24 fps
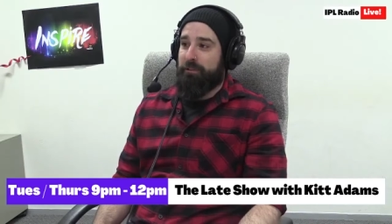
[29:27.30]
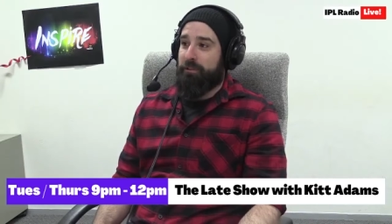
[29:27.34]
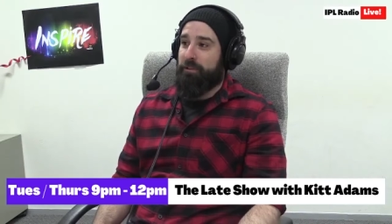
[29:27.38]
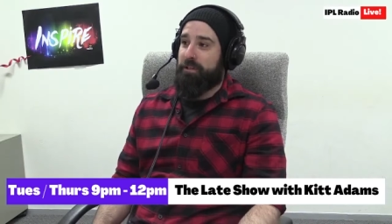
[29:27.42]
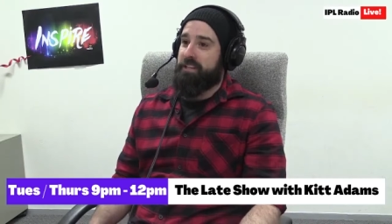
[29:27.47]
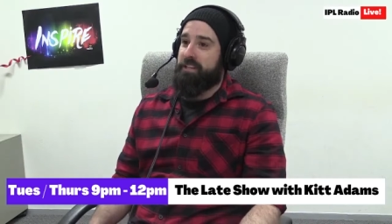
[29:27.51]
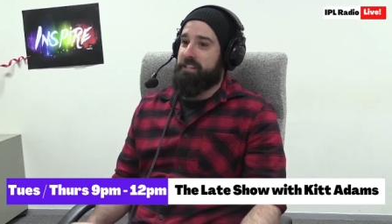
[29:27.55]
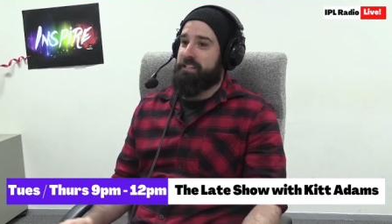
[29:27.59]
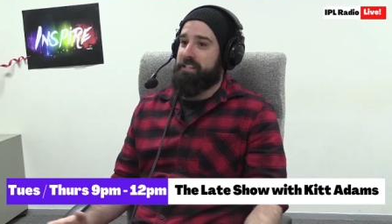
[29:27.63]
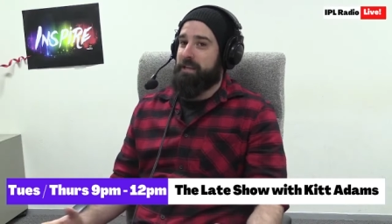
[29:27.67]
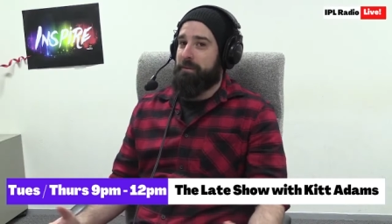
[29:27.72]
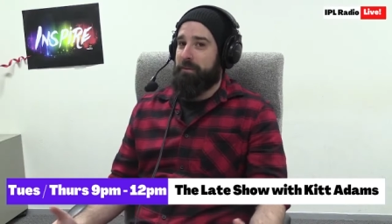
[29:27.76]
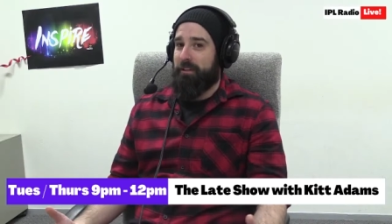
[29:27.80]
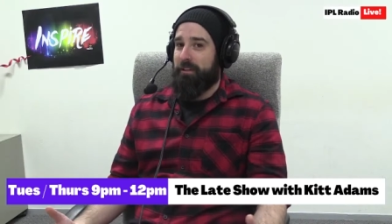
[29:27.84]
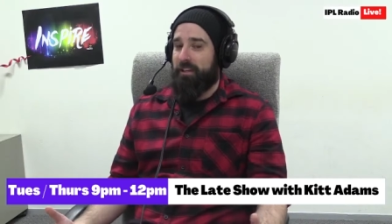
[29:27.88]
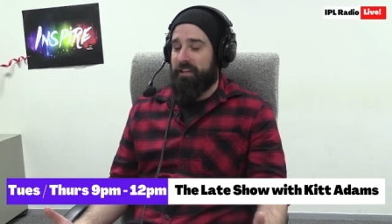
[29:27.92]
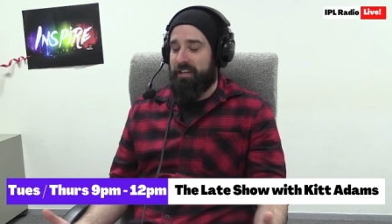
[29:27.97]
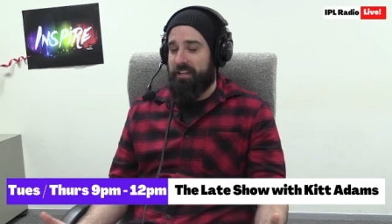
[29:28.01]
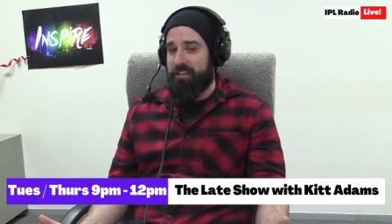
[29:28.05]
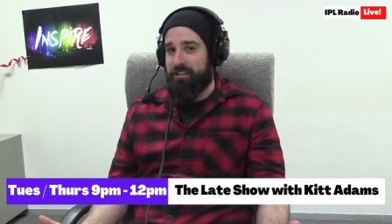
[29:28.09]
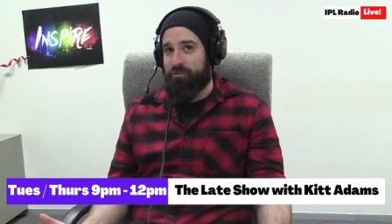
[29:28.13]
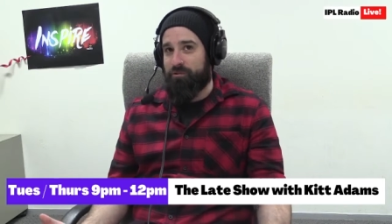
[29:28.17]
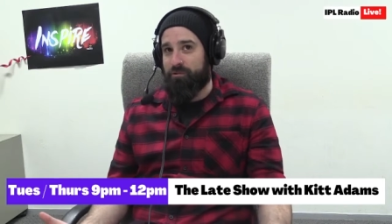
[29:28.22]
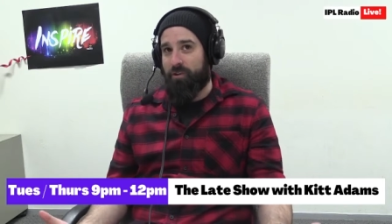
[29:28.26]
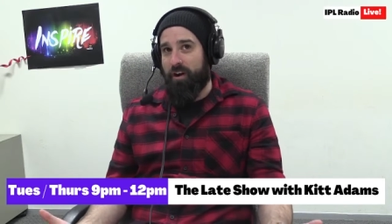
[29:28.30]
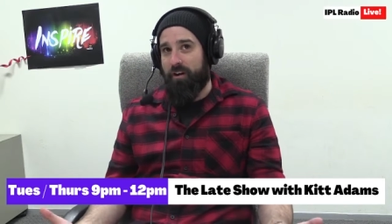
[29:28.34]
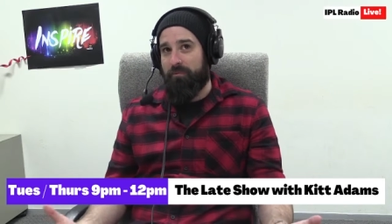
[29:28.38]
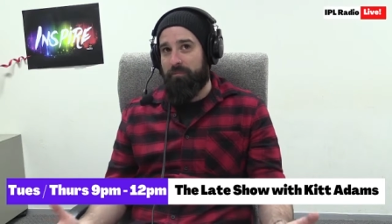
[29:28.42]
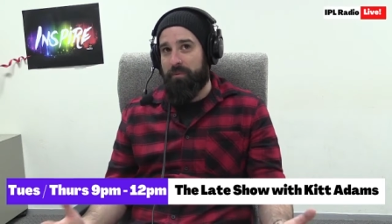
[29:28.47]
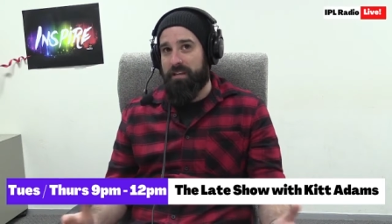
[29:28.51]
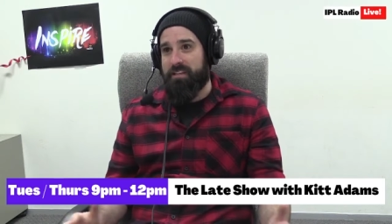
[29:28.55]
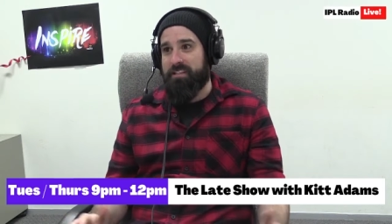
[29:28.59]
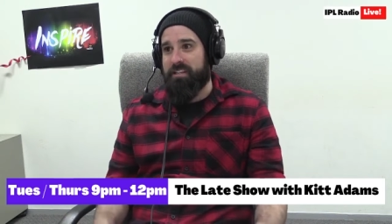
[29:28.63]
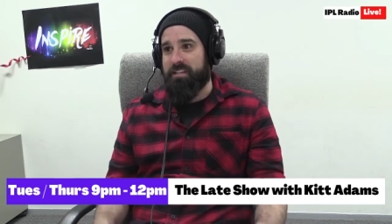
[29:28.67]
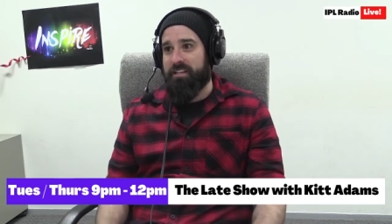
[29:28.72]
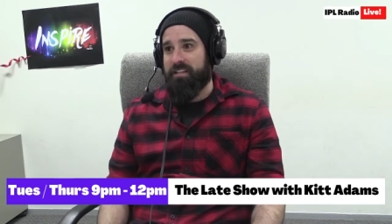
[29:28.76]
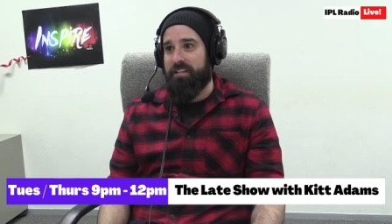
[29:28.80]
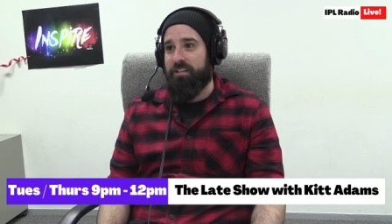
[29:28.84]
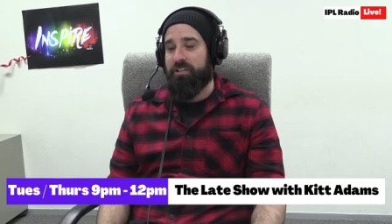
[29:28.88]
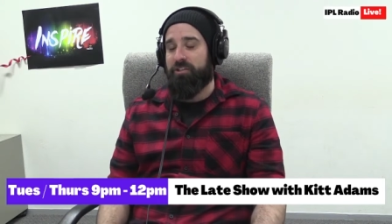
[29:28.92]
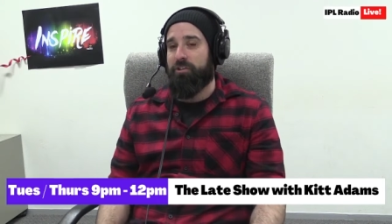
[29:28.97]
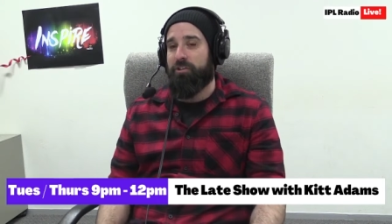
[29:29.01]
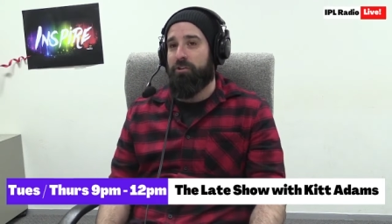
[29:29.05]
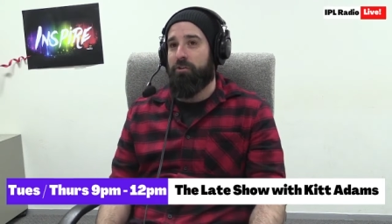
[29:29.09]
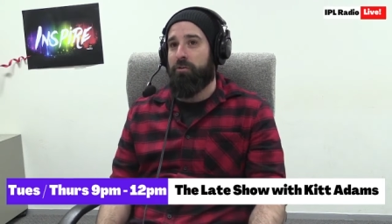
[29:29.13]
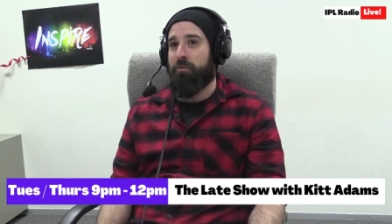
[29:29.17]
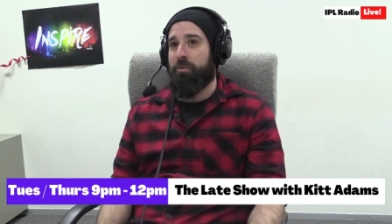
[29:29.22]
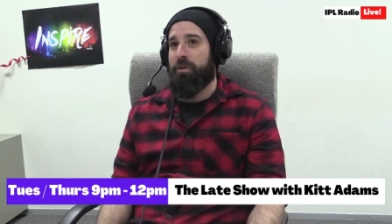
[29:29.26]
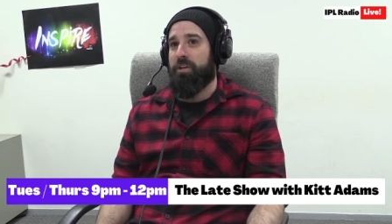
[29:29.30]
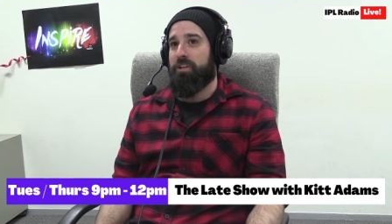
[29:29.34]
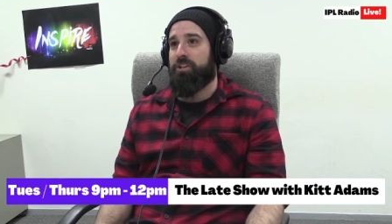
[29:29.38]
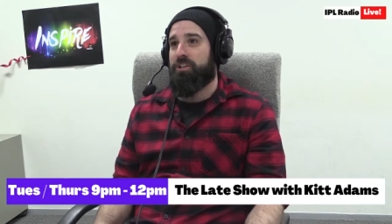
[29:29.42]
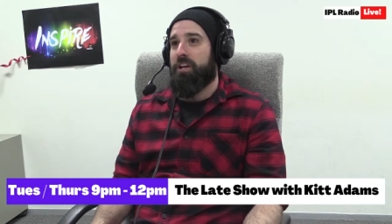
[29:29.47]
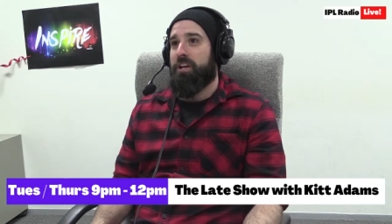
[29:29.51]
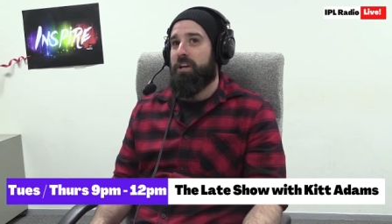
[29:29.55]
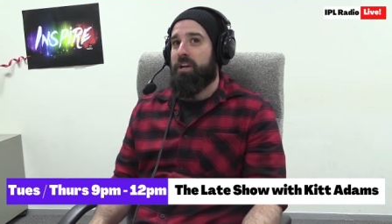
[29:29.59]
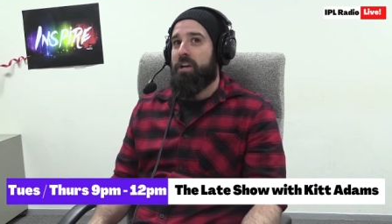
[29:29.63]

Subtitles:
at something like his draft pick signature, which